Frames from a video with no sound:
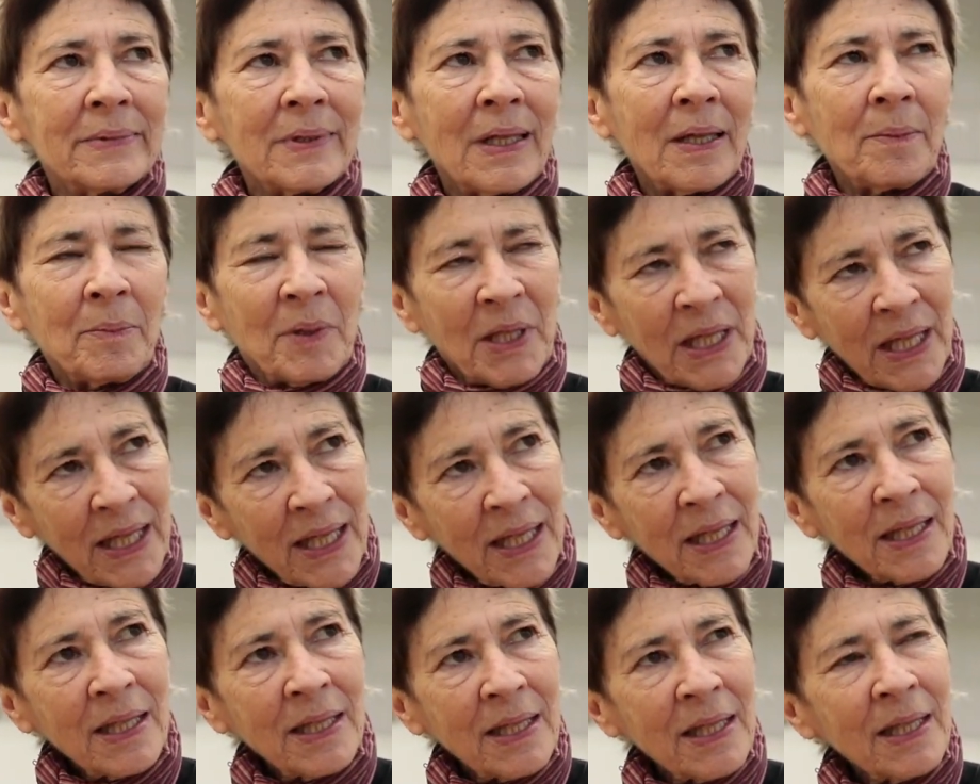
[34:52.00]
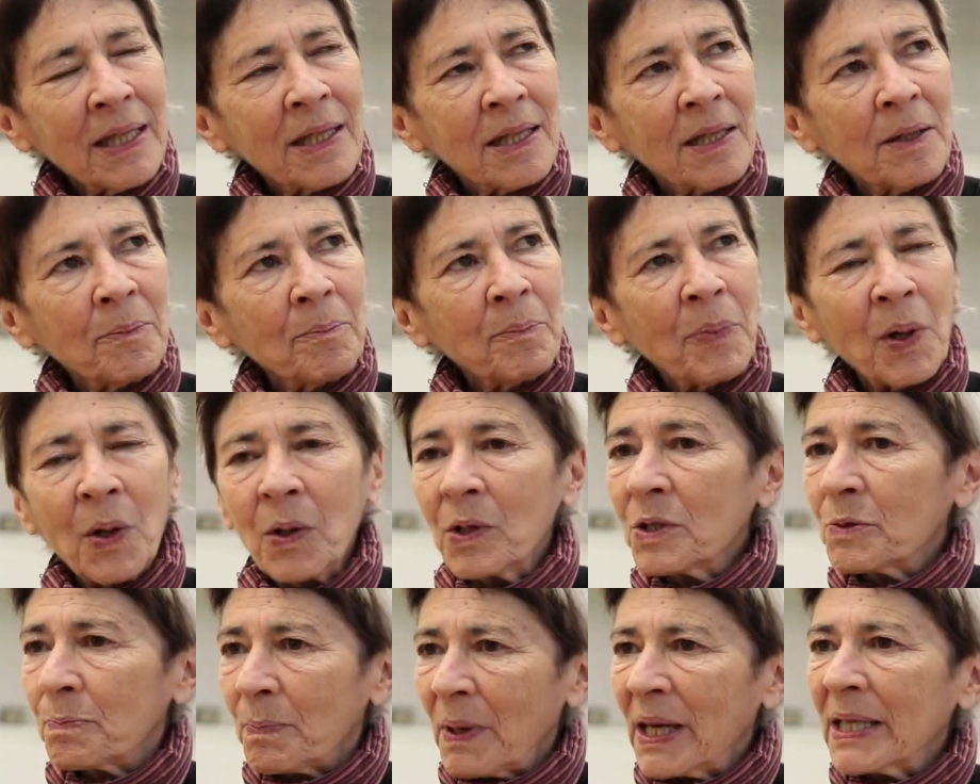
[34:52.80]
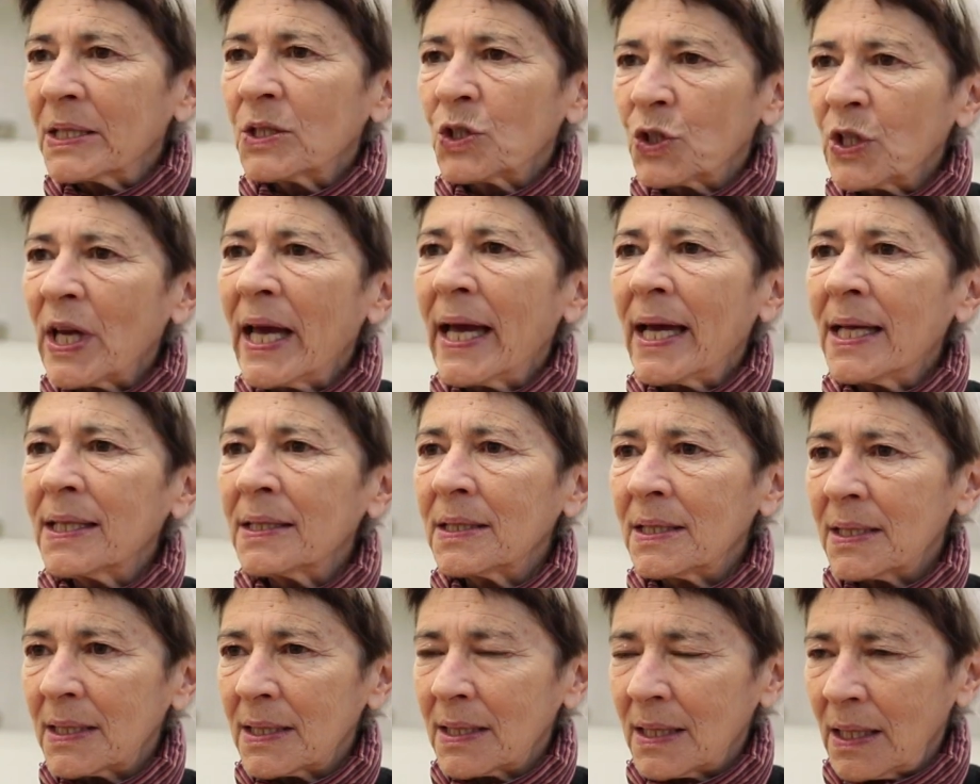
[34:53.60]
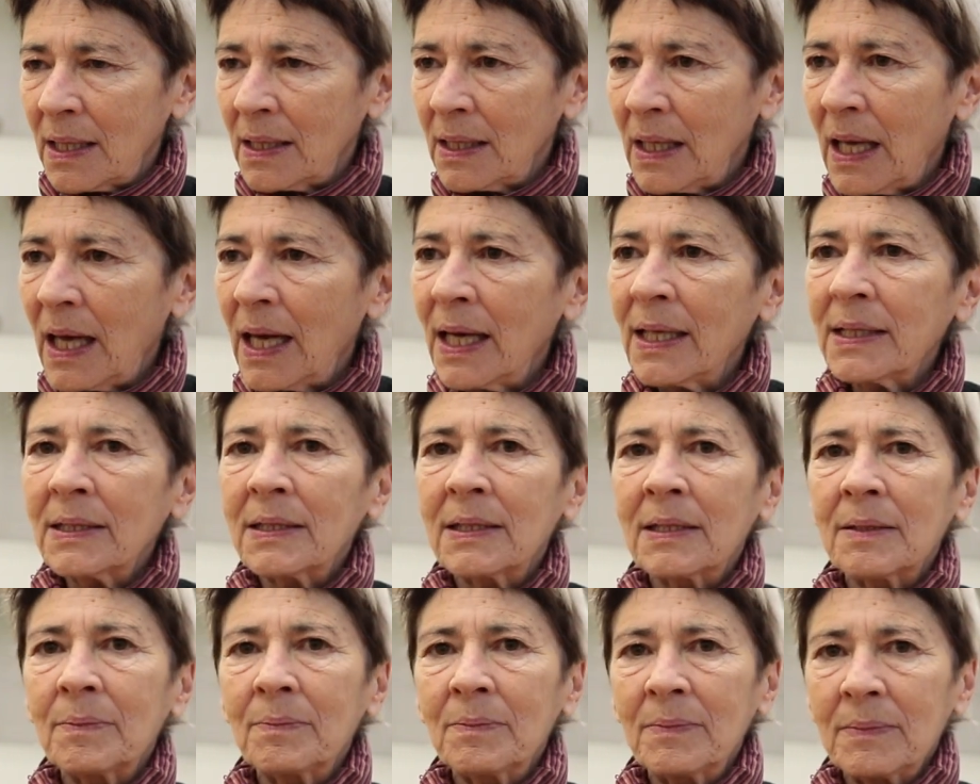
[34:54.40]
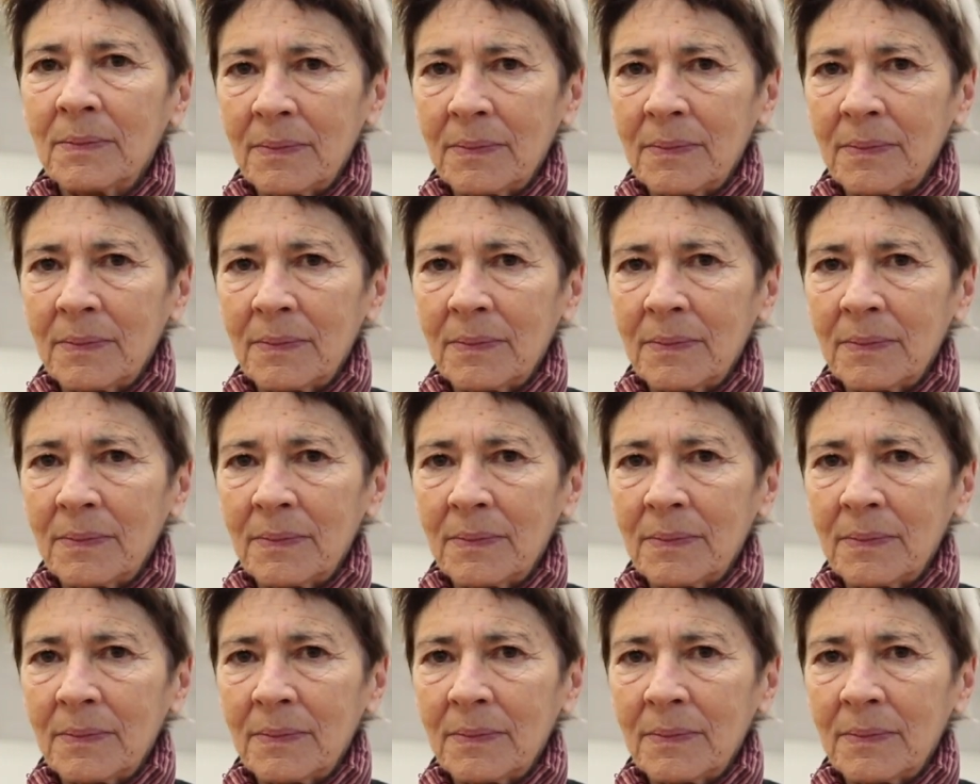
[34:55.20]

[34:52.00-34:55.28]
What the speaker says: I mean, he did compose by chance a lot.